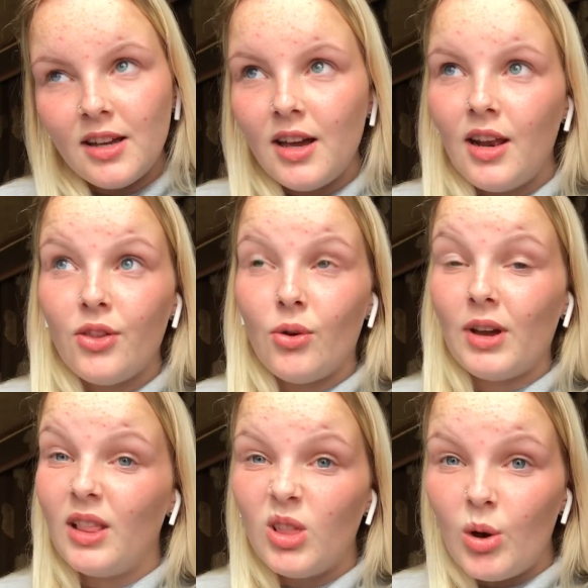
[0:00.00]
I don't
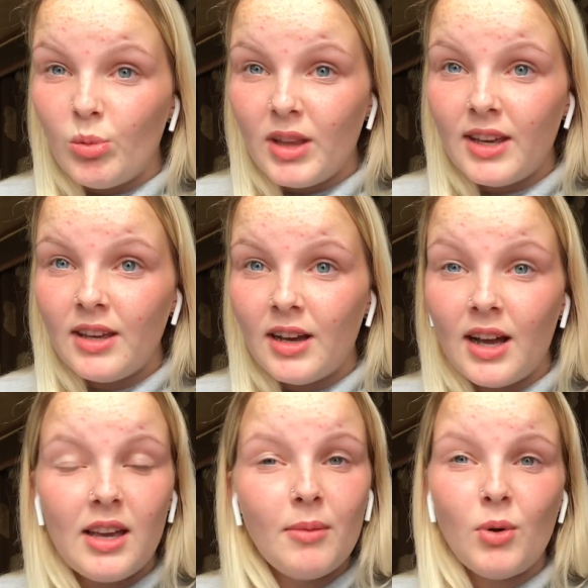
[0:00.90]
get lonely.
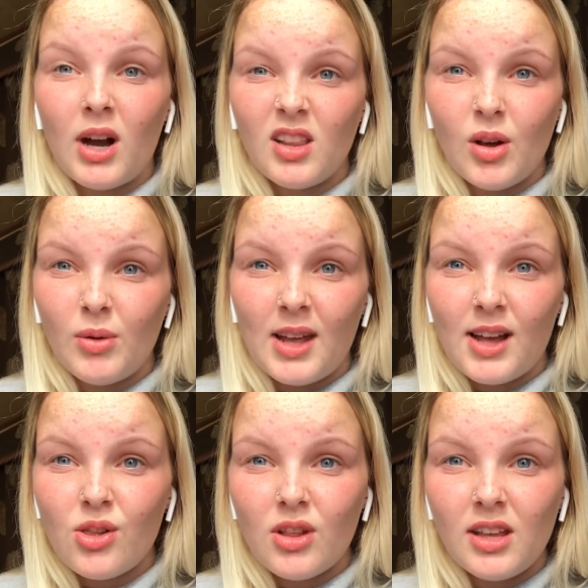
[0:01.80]
I am quite lonely,
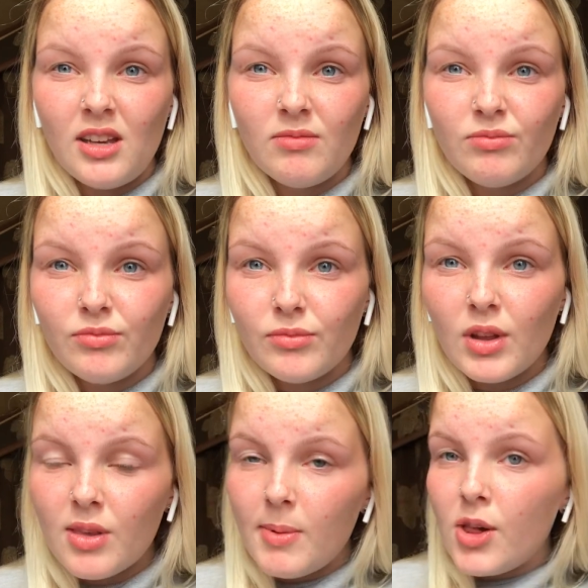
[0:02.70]
actually,
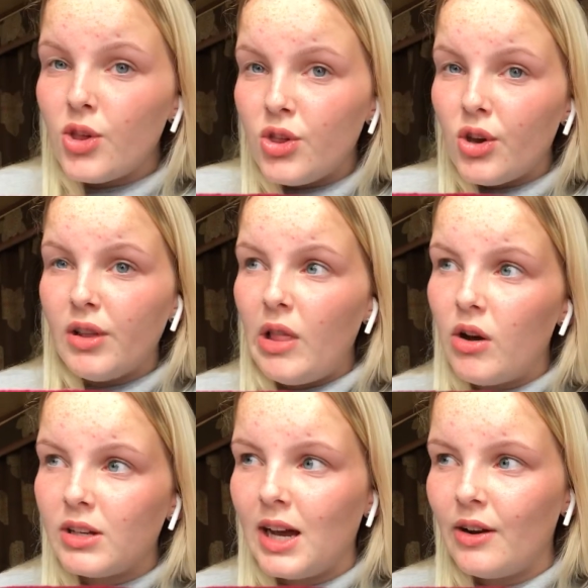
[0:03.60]
especially during
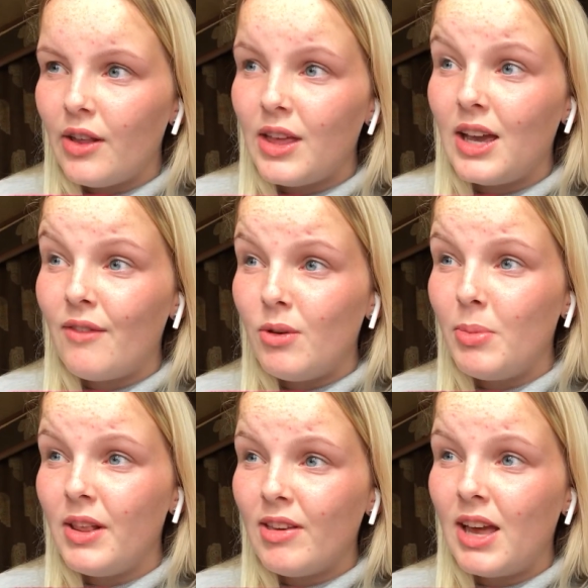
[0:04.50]
lockdown. I think
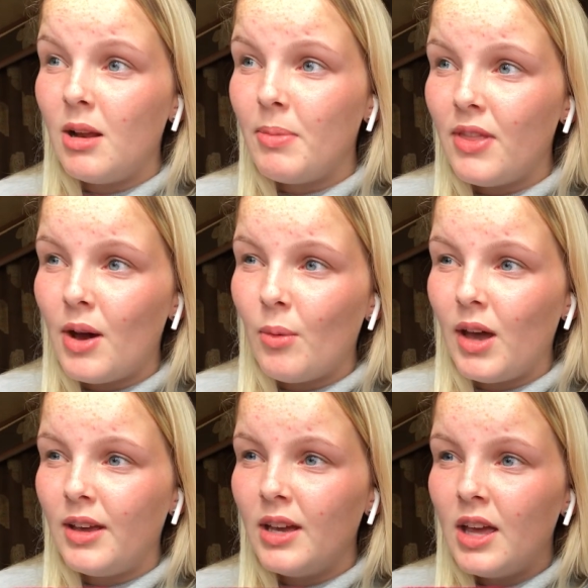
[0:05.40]
everybody's getting a bit that way,